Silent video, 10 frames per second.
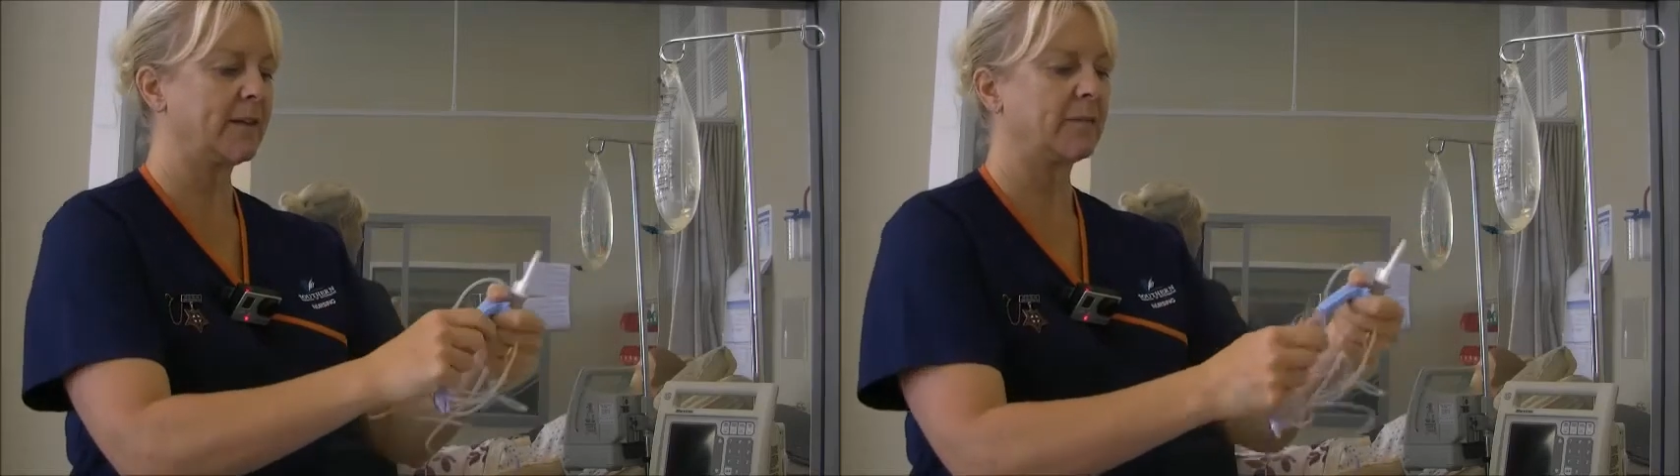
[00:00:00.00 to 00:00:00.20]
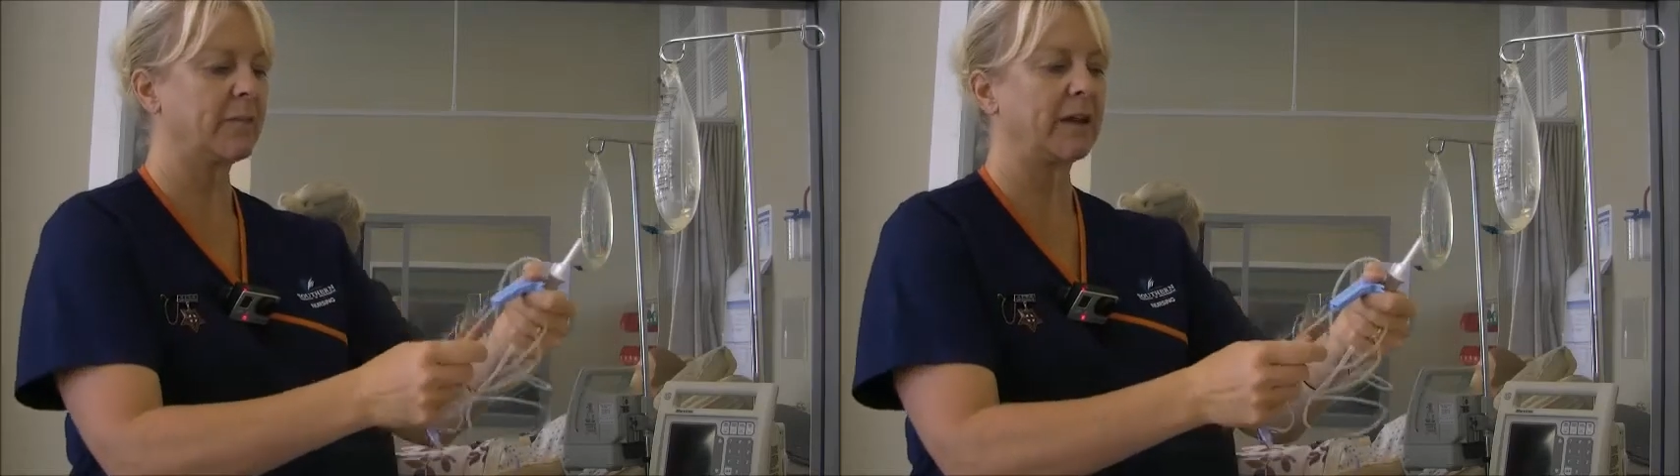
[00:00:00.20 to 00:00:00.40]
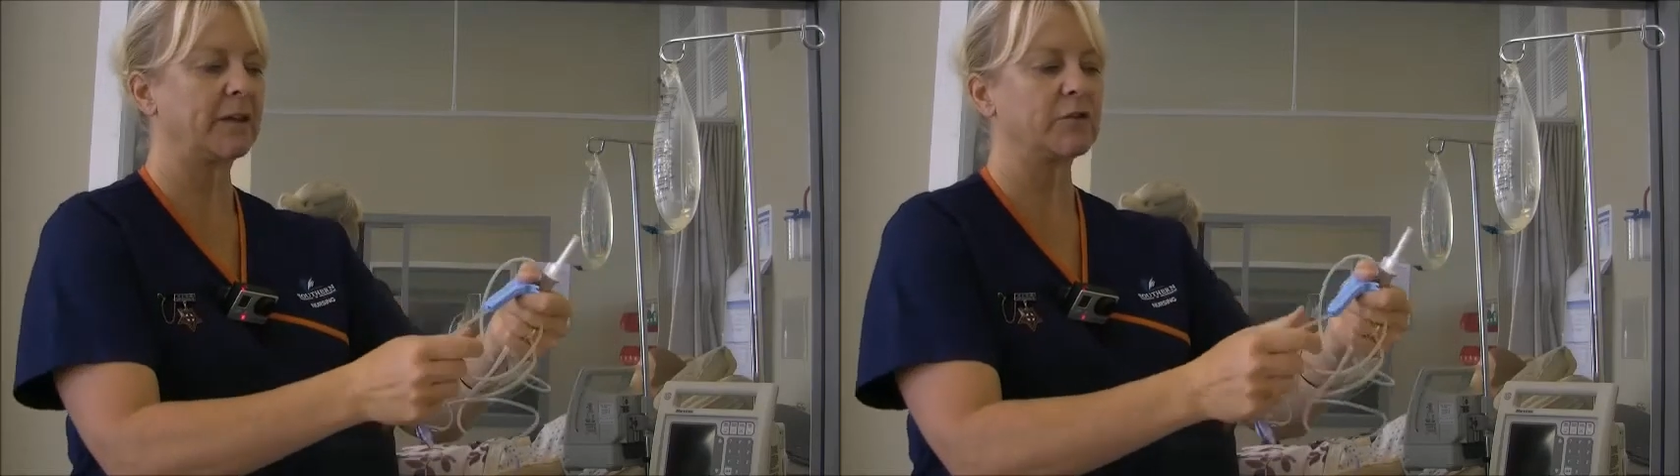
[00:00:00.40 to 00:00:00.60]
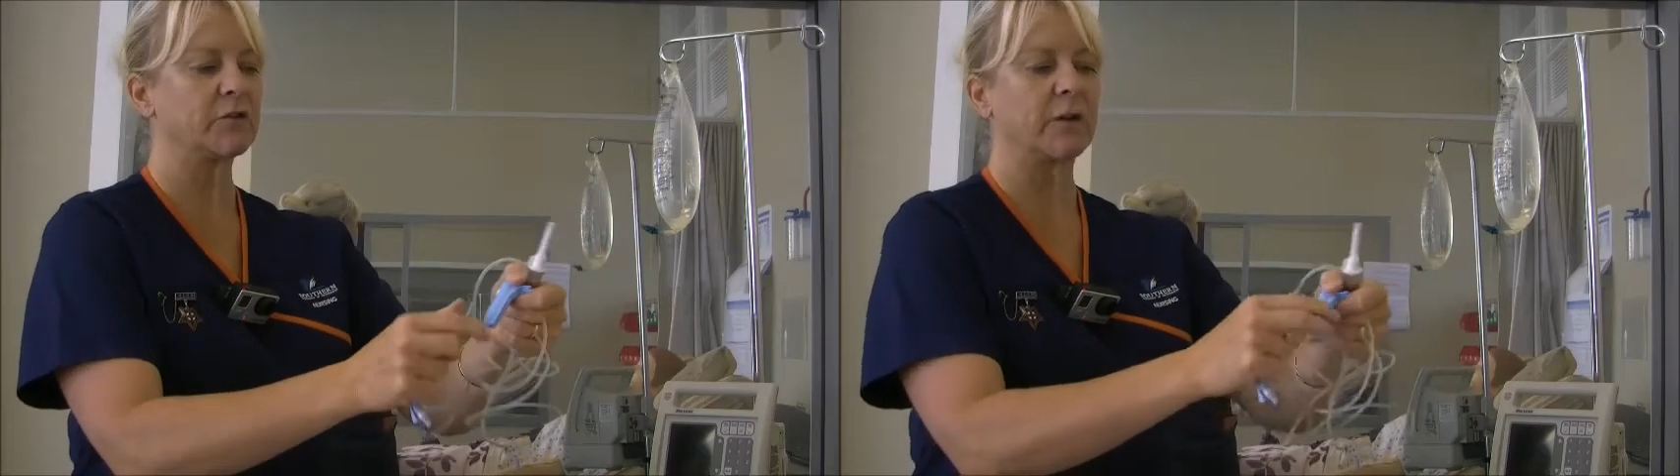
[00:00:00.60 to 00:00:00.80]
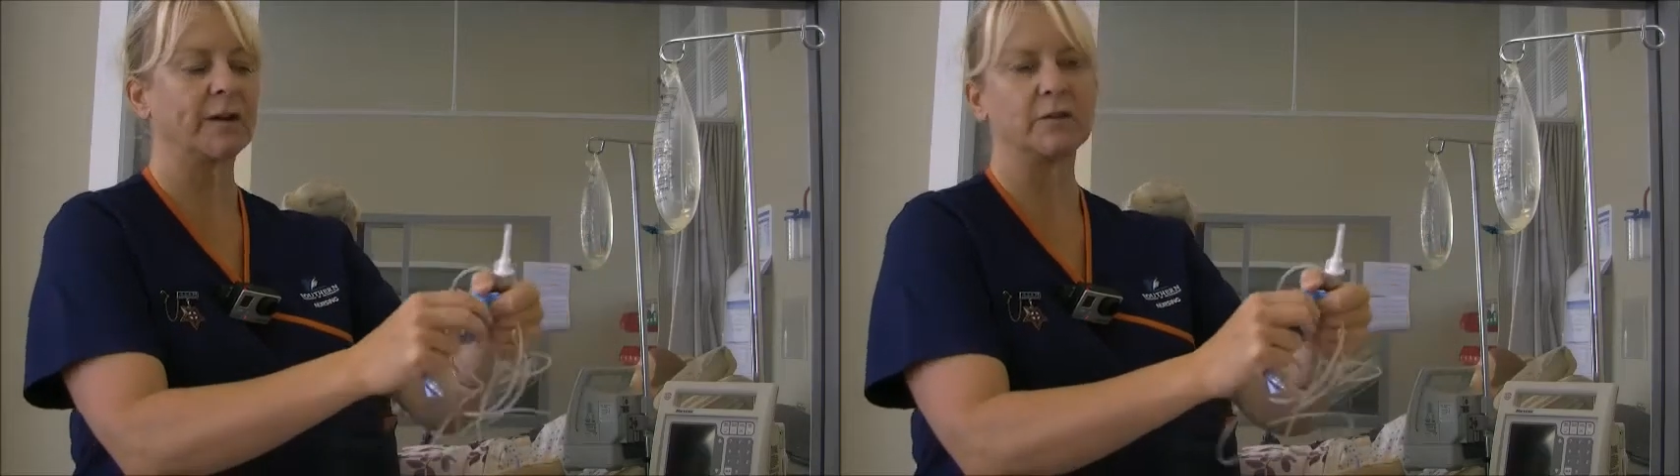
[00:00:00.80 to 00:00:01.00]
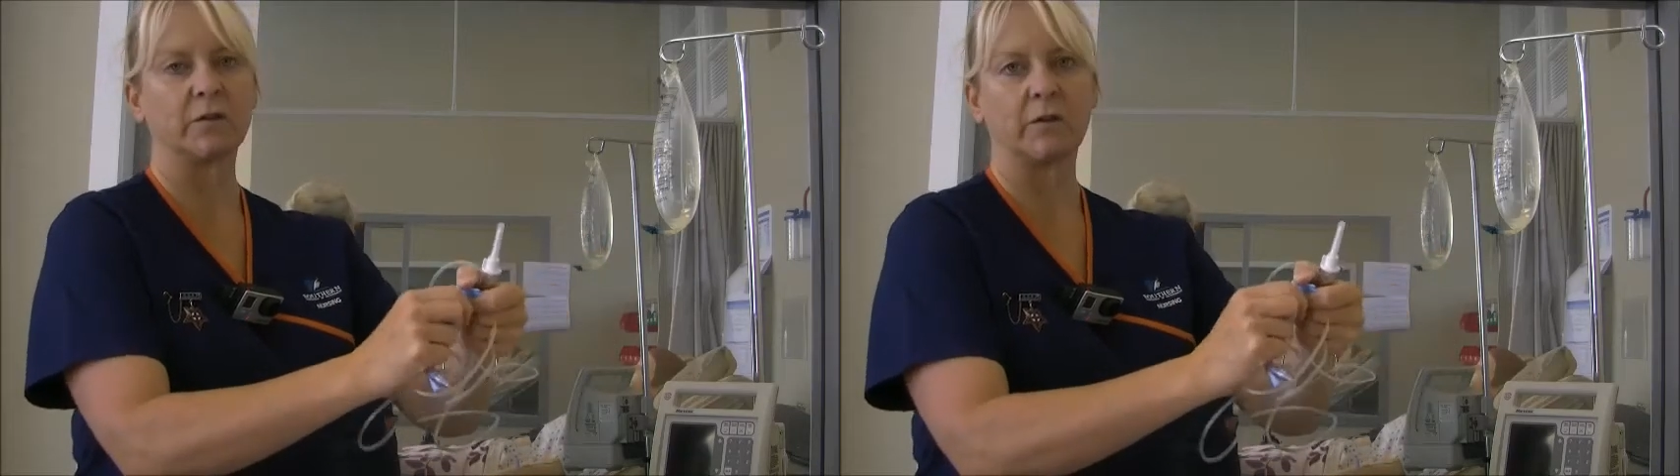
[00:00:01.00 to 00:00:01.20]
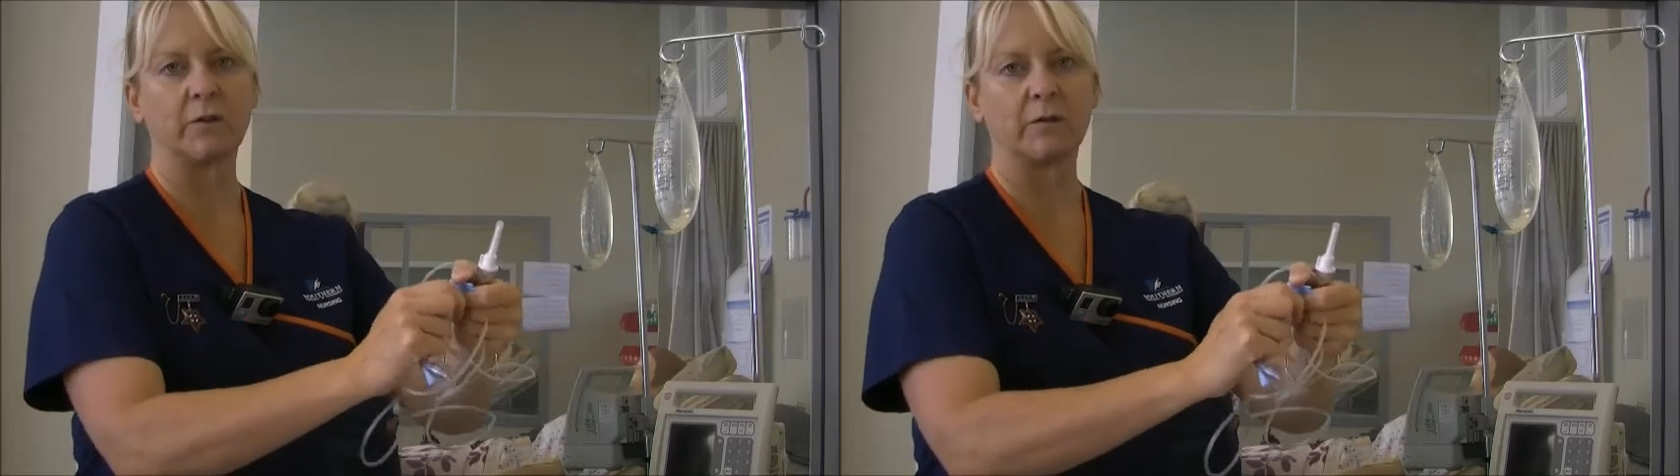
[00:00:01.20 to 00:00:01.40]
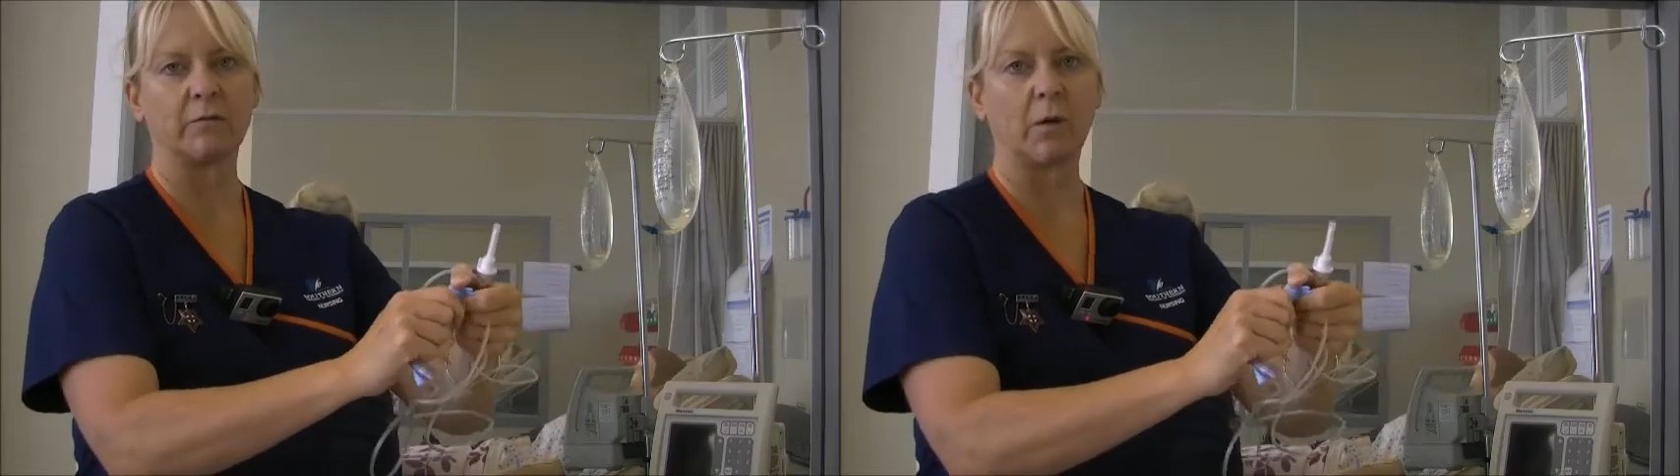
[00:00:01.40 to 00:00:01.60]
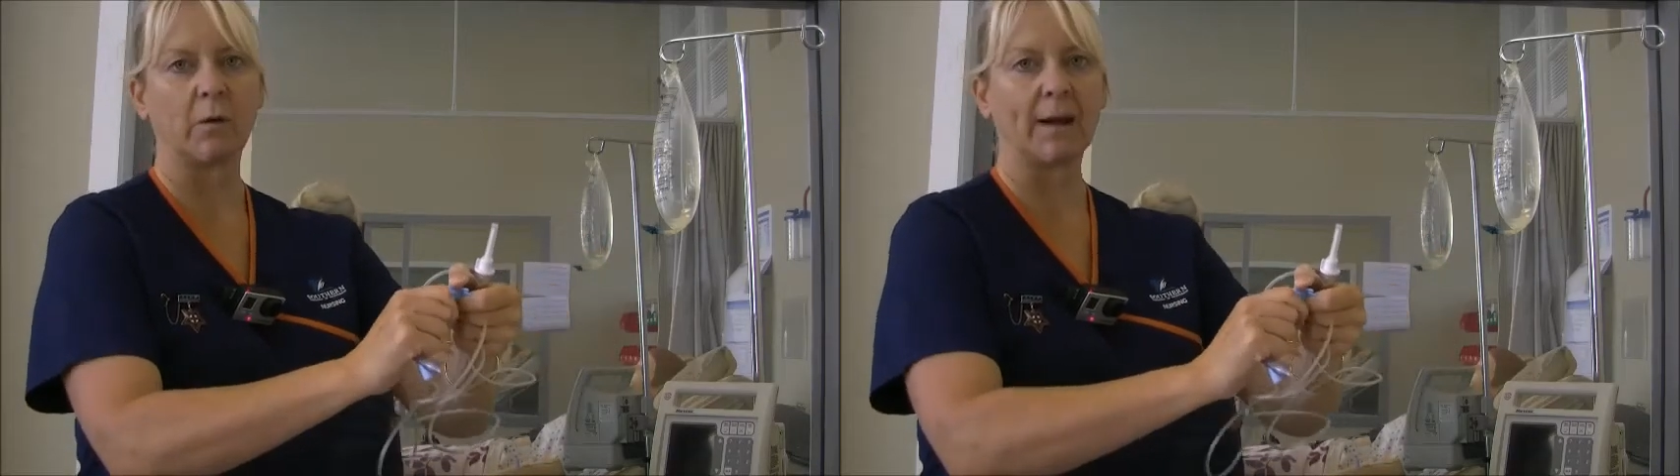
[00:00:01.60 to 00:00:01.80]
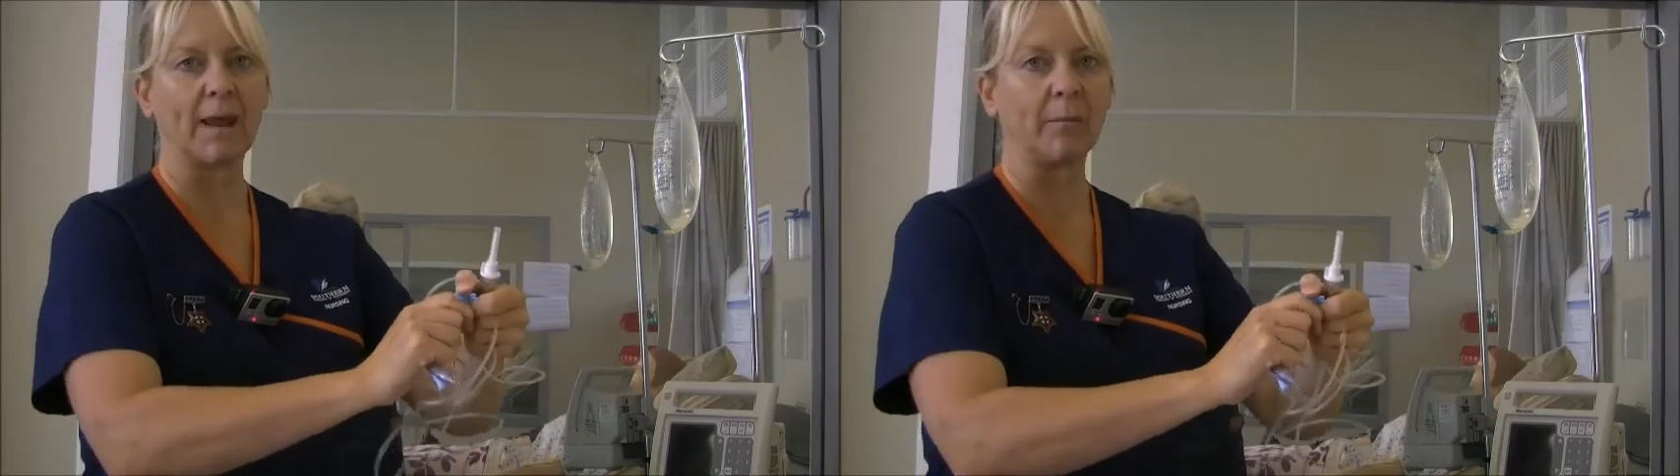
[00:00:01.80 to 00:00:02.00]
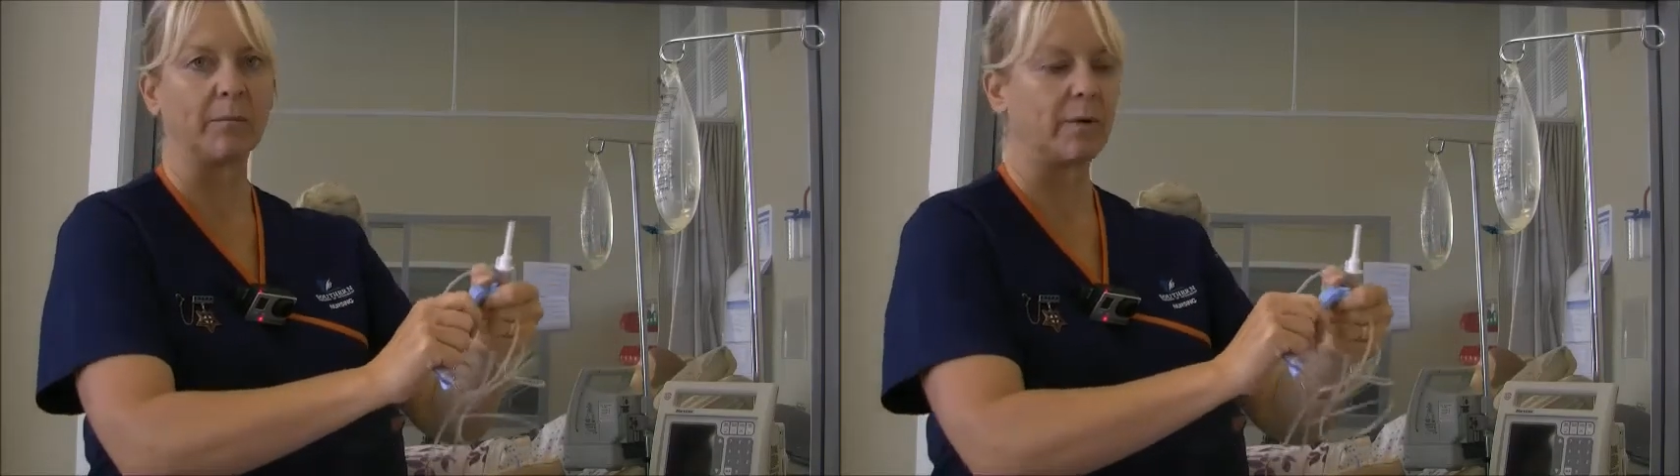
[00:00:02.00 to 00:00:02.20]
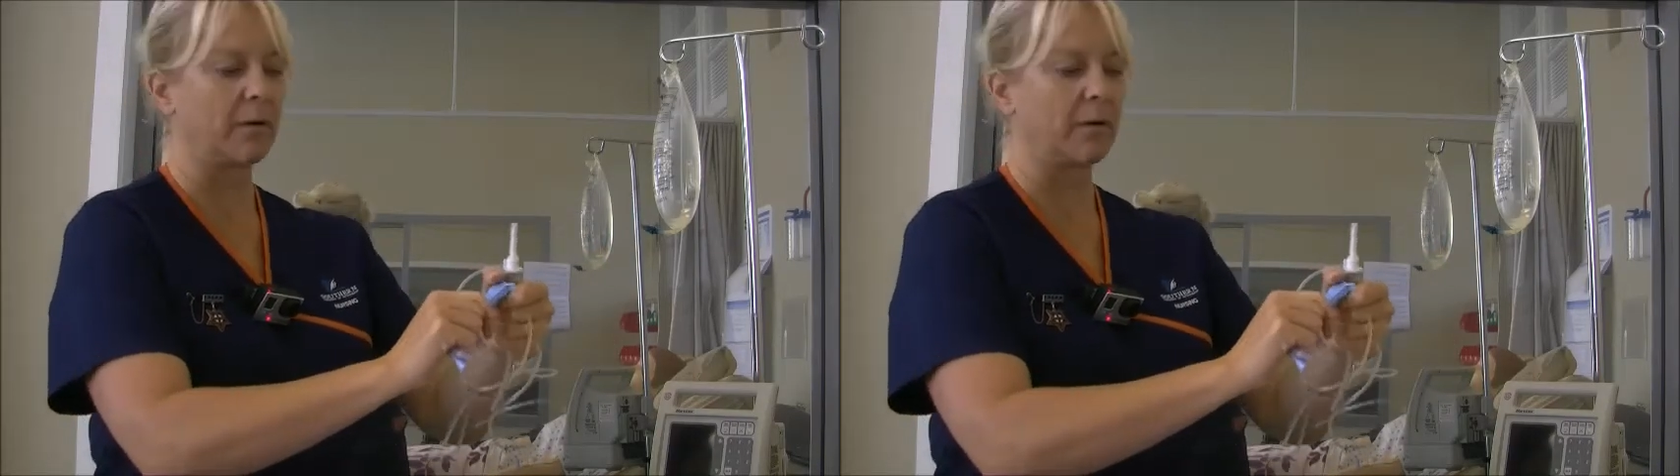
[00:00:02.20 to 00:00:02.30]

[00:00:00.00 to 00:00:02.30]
and then making sure I turn the roller clamp